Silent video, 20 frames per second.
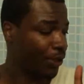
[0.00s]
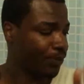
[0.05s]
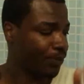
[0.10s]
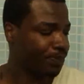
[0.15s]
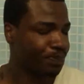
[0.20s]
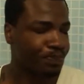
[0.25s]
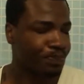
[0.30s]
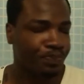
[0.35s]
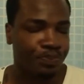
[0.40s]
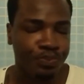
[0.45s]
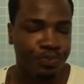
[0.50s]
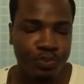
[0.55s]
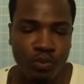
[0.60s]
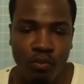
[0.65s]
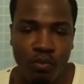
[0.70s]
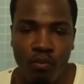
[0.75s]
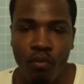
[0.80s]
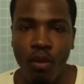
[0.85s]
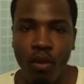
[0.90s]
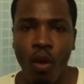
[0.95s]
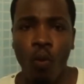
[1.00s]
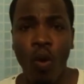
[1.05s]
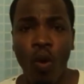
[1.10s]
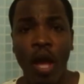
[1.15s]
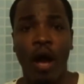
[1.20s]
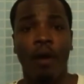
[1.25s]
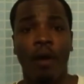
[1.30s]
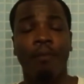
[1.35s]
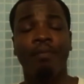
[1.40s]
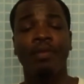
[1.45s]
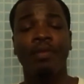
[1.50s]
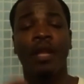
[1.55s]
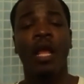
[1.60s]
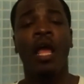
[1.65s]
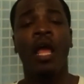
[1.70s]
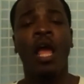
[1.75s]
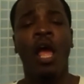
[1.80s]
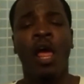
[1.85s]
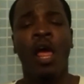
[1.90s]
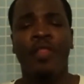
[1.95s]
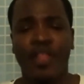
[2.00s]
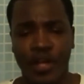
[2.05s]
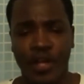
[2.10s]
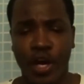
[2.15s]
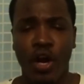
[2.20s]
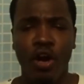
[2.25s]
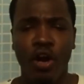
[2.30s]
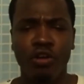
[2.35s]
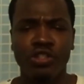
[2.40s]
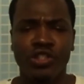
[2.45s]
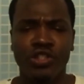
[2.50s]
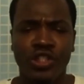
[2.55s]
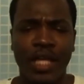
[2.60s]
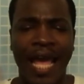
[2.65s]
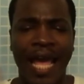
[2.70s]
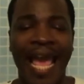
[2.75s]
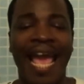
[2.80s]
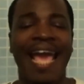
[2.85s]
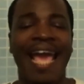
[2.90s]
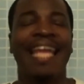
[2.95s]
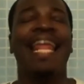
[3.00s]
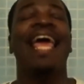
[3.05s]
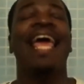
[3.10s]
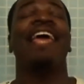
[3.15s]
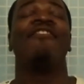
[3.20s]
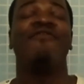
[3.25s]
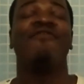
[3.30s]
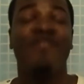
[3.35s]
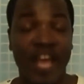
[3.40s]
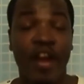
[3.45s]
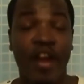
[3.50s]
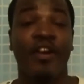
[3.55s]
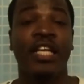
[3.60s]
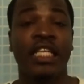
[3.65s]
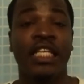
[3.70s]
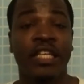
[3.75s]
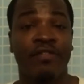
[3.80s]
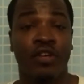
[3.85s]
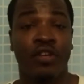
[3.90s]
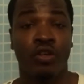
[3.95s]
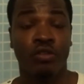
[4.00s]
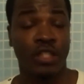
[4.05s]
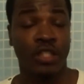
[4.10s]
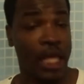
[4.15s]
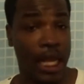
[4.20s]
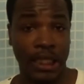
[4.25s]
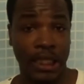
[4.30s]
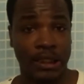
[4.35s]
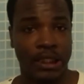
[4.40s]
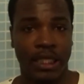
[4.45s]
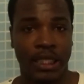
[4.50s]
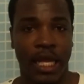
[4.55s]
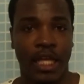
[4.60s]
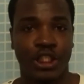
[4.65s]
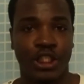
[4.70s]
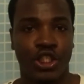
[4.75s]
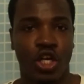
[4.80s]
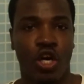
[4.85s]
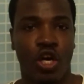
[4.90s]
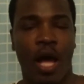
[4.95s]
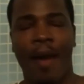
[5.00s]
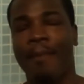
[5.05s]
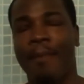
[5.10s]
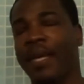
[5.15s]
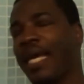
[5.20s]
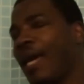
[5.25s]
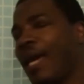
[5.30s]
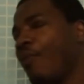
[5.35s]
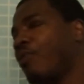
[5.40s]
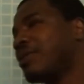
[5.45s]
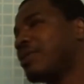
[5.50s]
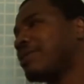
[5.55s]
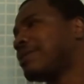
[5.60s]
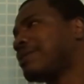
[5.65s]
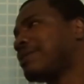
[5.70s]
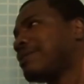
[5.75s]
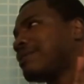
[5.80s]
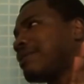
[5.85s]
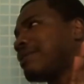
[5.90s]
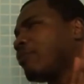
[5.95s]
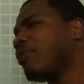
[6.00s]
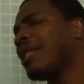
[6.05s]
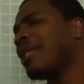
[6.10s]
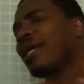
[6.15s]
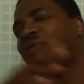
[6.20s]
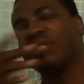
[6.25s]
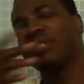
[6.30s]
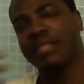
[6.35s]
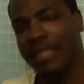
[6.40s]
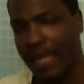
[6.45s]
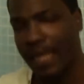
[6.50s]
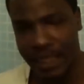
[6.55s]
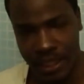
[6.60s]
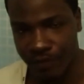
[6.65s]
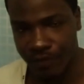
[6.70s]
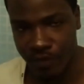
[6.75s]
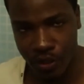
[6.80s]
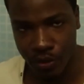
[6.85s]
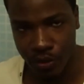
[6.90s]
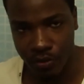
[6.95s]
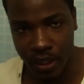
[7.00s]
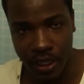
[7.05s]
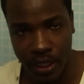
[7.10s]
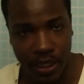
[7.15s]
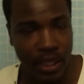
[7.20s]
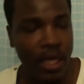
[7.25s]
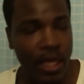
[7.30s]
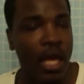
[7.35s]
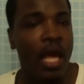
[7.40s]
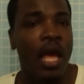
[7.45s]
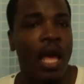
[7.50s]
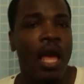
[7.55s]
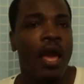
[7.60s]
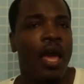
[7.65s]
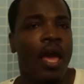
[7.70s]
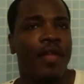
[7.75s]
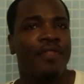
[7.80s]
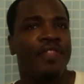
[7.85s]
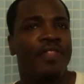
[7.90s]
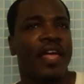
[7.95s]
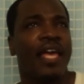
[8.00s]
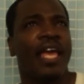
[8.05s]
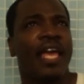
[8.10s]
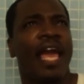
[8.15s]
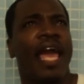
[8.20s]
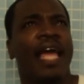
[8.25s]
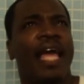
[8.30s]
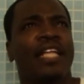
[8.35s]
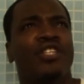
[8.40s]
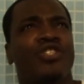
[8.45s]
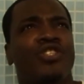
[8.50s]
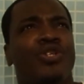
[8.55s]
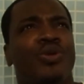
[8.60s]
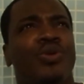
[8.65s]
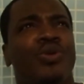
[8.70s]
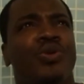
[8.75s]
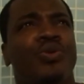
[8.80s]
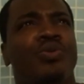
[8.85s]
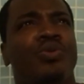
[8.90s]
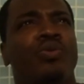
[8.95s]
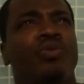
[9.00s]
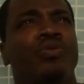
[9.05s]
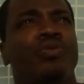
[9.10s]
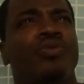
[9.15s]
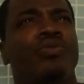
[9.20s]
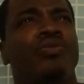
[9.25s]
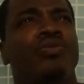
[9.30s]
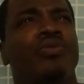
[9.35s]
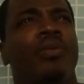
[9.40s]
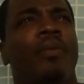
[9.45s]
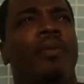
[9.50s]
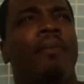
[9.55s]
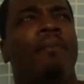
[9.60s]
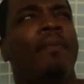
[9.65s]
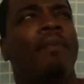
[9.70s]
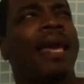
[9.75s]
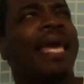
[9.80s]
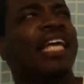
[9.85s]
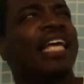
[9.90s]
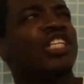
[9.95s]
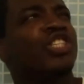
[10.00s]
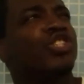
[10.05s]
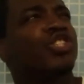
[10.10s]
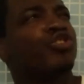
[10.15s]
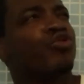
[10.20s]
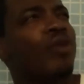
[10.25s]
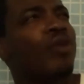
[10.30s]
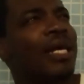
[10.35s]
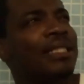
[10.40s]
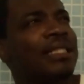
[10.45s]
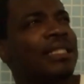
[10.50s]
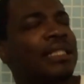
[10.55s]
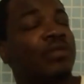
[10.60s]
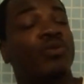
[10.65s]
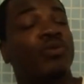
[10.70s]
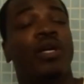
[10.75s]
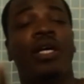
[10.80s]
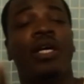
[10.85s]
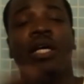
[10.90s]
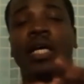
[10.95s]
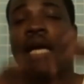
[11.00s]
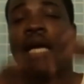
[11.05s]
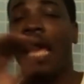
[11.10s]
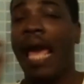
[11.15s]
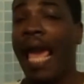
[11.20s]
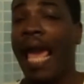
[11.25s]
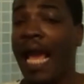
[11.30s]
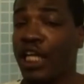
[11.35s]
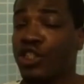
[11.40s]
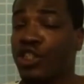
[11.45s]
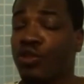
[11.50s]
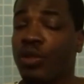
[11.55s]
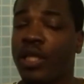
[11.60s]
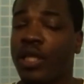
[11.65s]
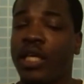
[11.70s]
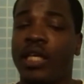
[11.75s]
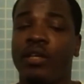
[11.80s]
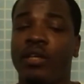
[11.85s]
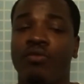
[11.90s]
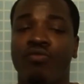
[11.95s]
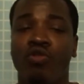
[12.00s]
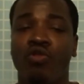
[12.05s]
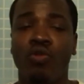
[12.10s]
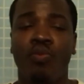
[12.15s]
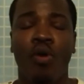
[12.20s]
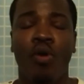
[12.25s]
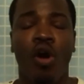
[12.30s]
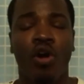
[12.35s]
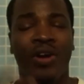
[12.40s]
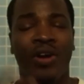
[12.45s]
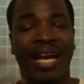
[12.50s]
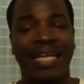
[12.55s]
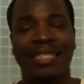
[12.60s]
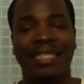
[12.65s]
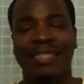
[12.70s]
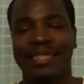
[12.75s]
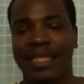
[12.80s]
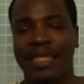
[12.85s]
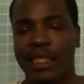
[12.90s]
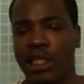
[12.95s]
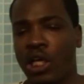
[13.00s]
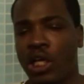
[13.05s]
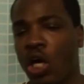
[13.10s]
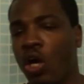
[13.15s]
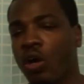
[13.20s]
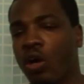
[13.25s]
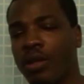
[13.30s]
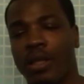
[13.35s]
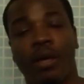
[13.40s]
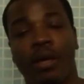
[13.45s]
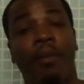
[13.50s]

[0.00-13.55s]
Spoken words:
do. Well, the girls had a very difficult challenge tonight, y'all. I mean, it wasn't that difficult, honey. They had to make dresses. Well, actually, RuPaul created this thing called